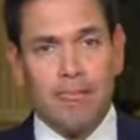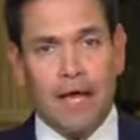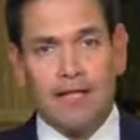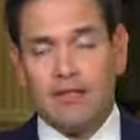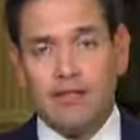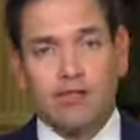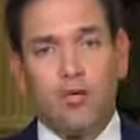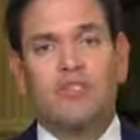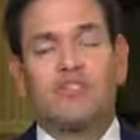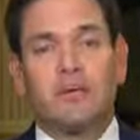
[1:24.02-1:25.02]
And then there's
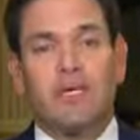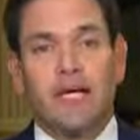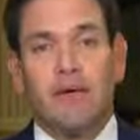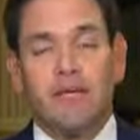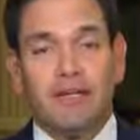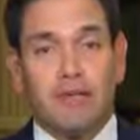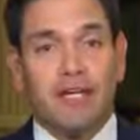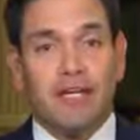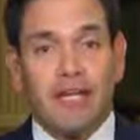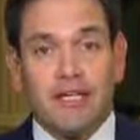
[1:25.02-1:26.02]
always some that come in
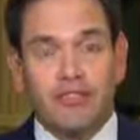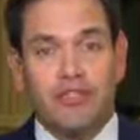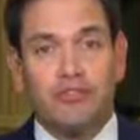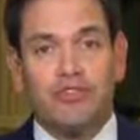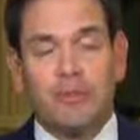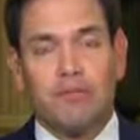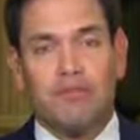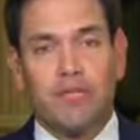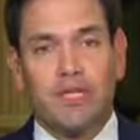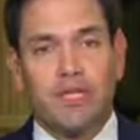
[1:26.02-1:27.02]
Monday and Tuesday
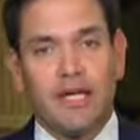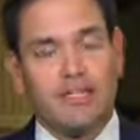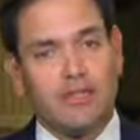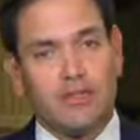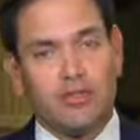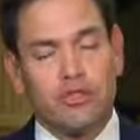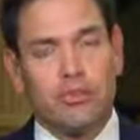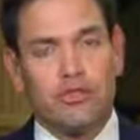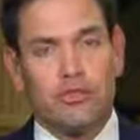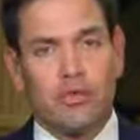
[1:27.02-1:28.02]
before the election. Those should
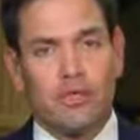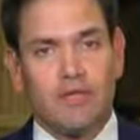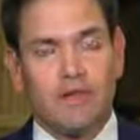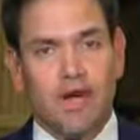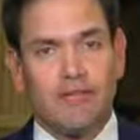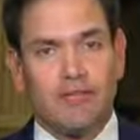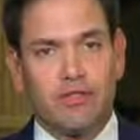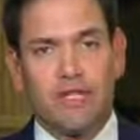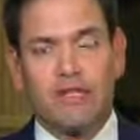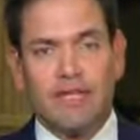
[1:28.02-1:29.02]
be shortly
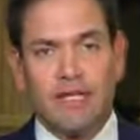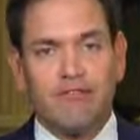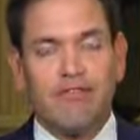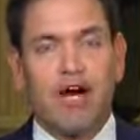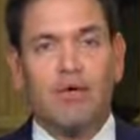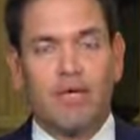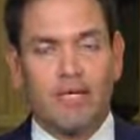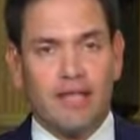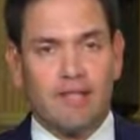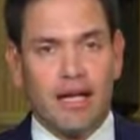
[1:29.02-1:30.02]
thereafter. They didn't follow
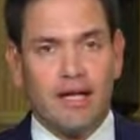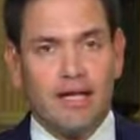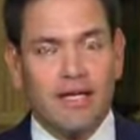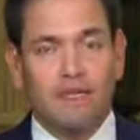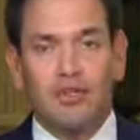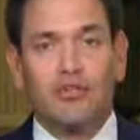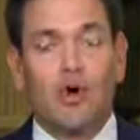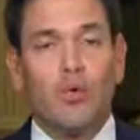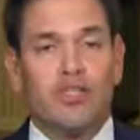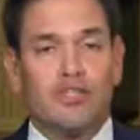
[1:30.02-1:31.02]
any of that. There's
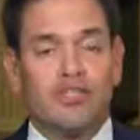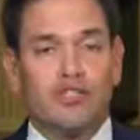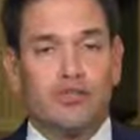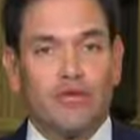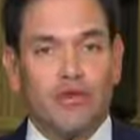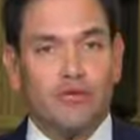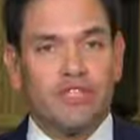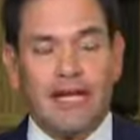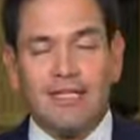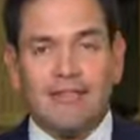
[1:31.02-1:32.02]
always additional votes
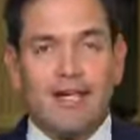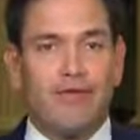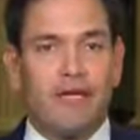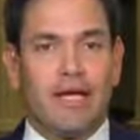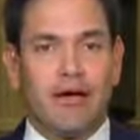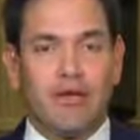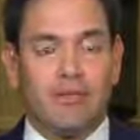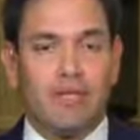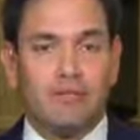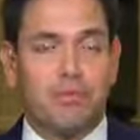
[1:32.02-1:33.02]
added to every county
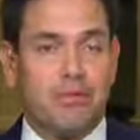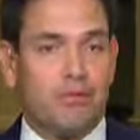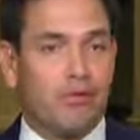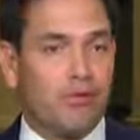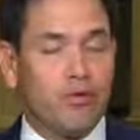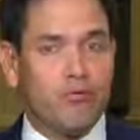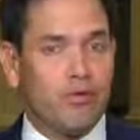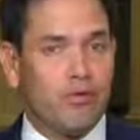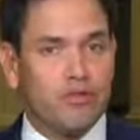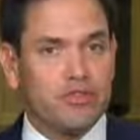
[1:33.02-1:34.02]
because people are voting
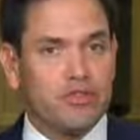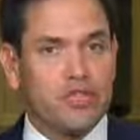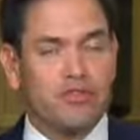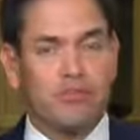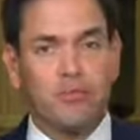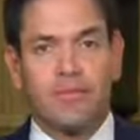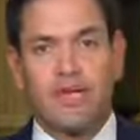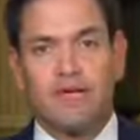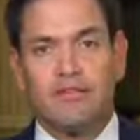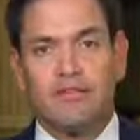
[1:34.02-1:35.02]
from overseas or
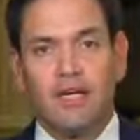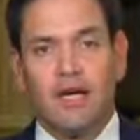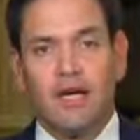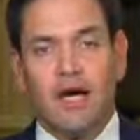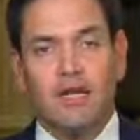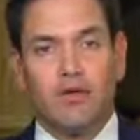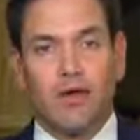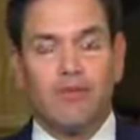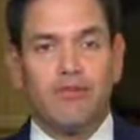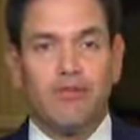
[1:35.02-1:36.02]
because you
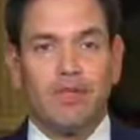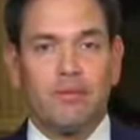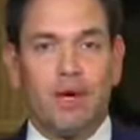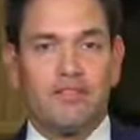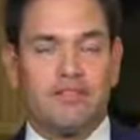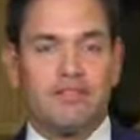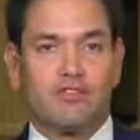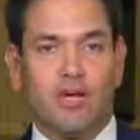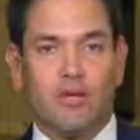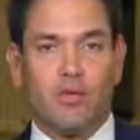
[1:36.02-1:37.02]
haven't fully
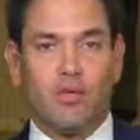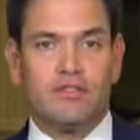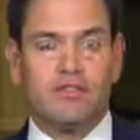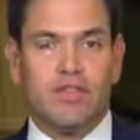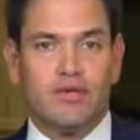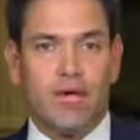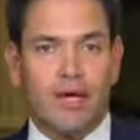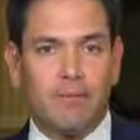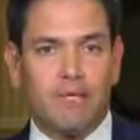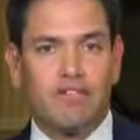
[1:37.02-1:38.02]
processed all the ones that you
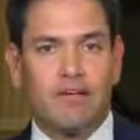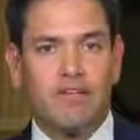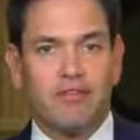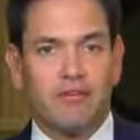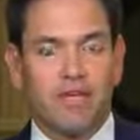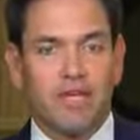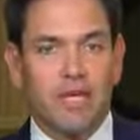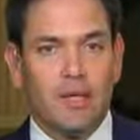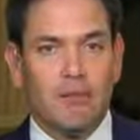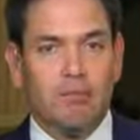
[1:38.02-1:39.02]
had by 7:30.
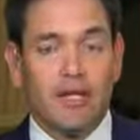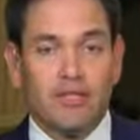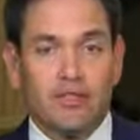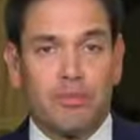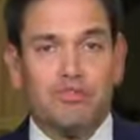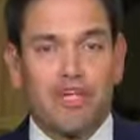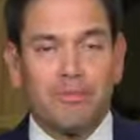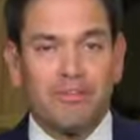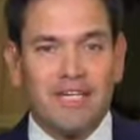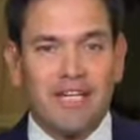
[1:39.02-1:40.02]
But you're supposed to
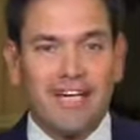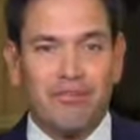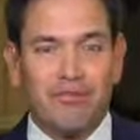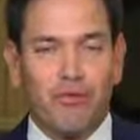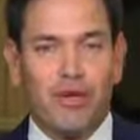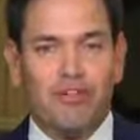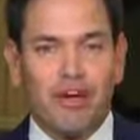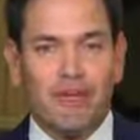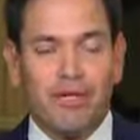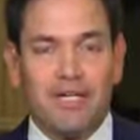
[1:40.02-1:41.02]
update that every
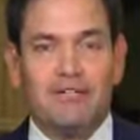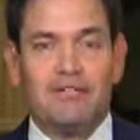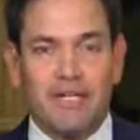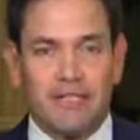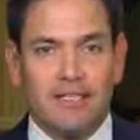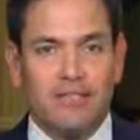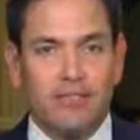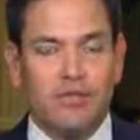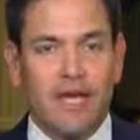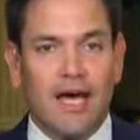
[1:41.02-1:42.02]
45 minutes. They didn't
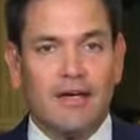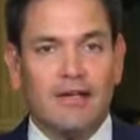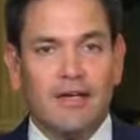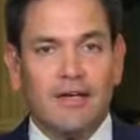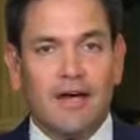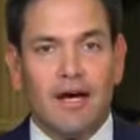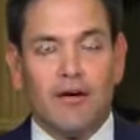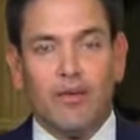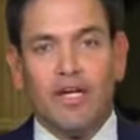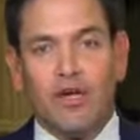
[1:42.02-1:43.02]
do that.
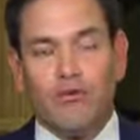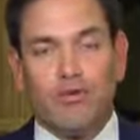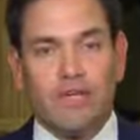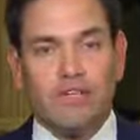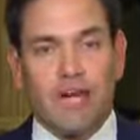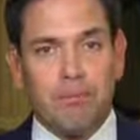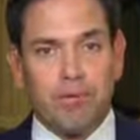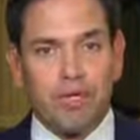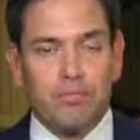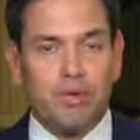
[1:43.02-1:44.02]
We know, for
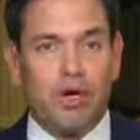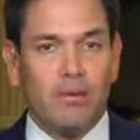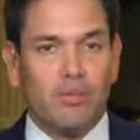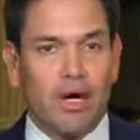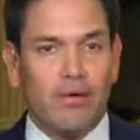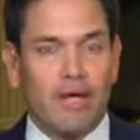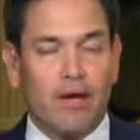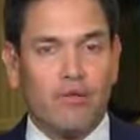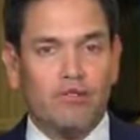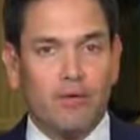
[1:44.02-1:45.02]
example, that as part of Broward
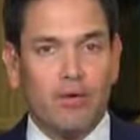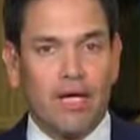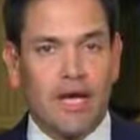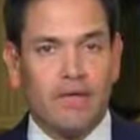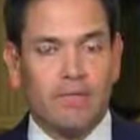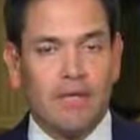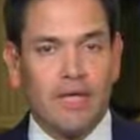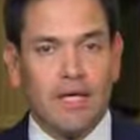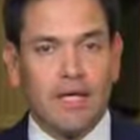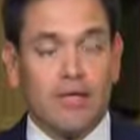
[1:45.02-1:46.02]
County's vote count,
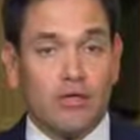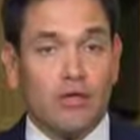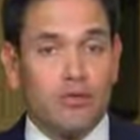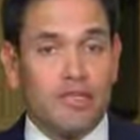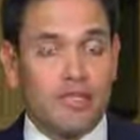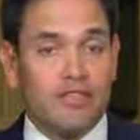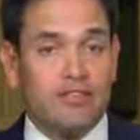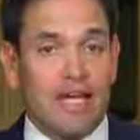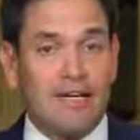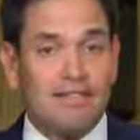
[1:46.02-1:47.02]
it includes at
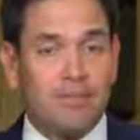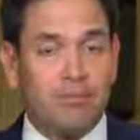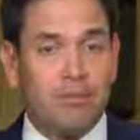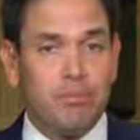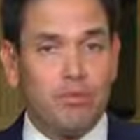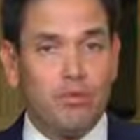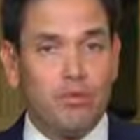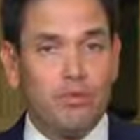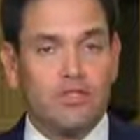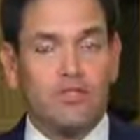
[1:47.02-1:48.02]
least 19 people who
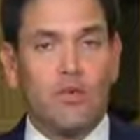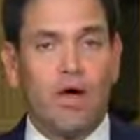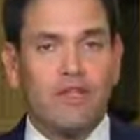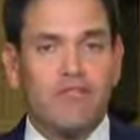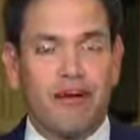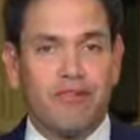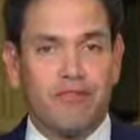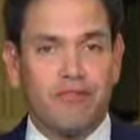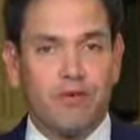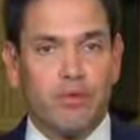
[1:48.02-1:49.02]
were disqualified
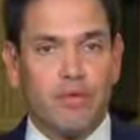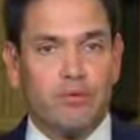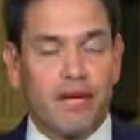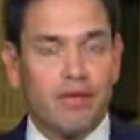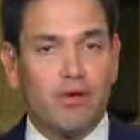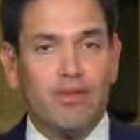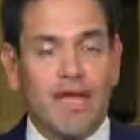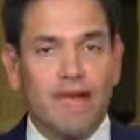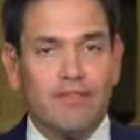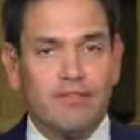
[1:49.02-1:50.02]
from voting by their own
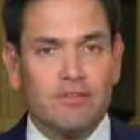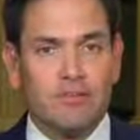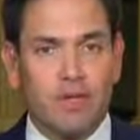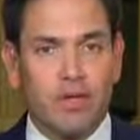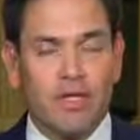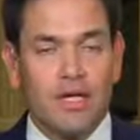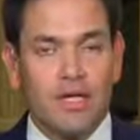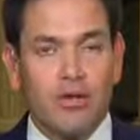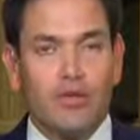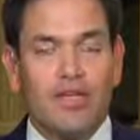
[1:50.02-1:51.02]
canvassing board,
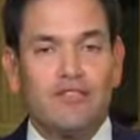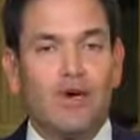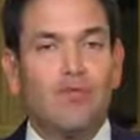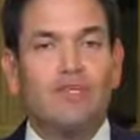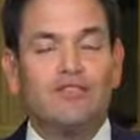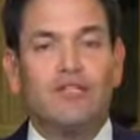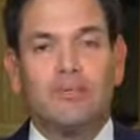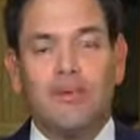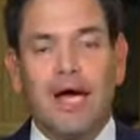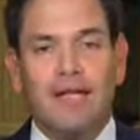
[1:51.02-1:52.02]
who they only took the
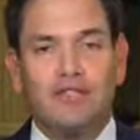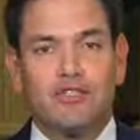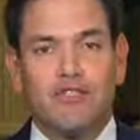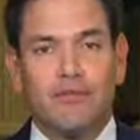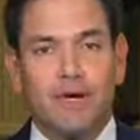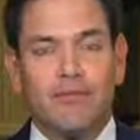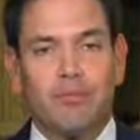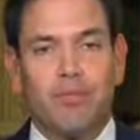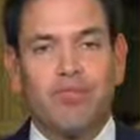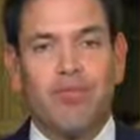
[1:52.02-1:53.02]
ballots to after
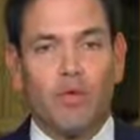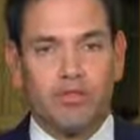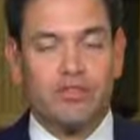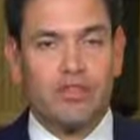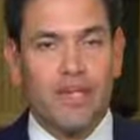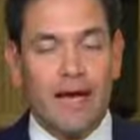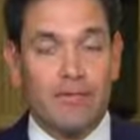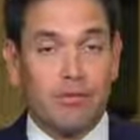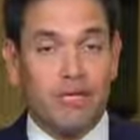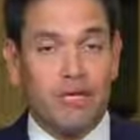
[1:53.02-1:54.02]
being forced,
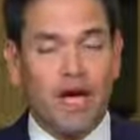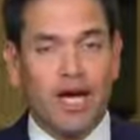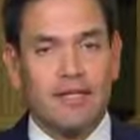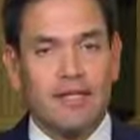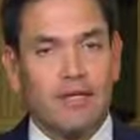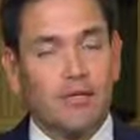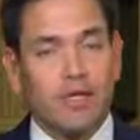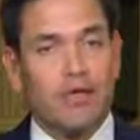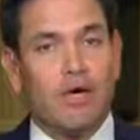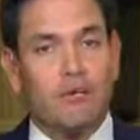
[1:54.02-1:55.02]
after being caught. And we
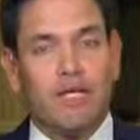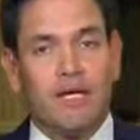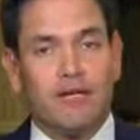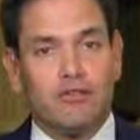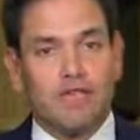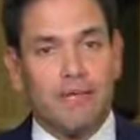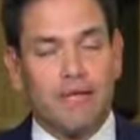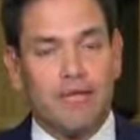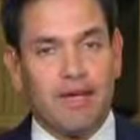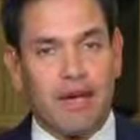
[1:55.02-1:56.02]
don't know how many others that
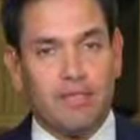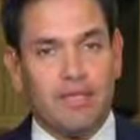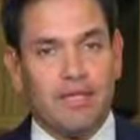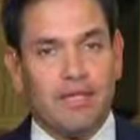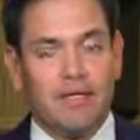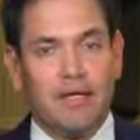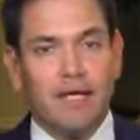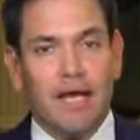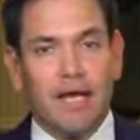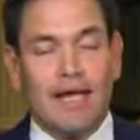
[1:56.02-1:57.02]
may have happened in.
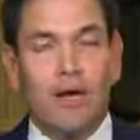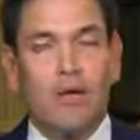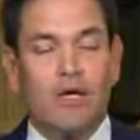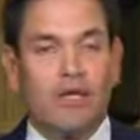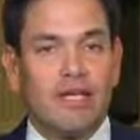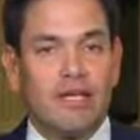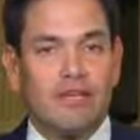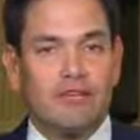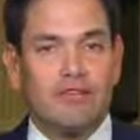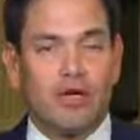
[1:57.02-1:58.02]
And now we know they
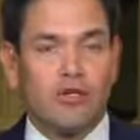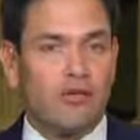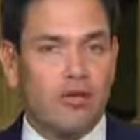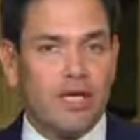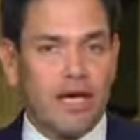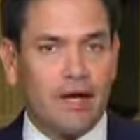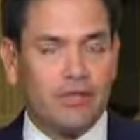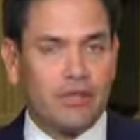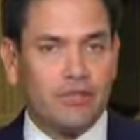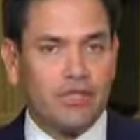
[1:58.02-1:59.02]
didn't start the
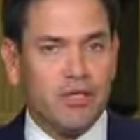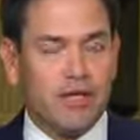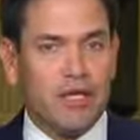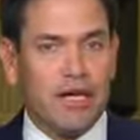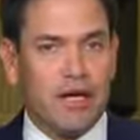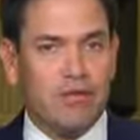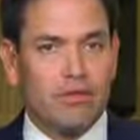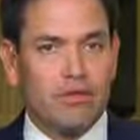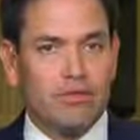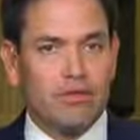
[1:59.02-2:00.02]
recount, the machine recount,
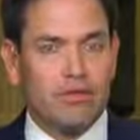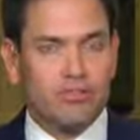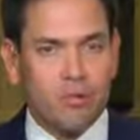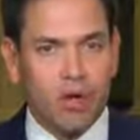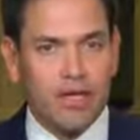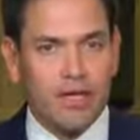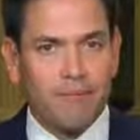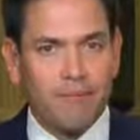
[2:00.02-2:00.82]
until this morning.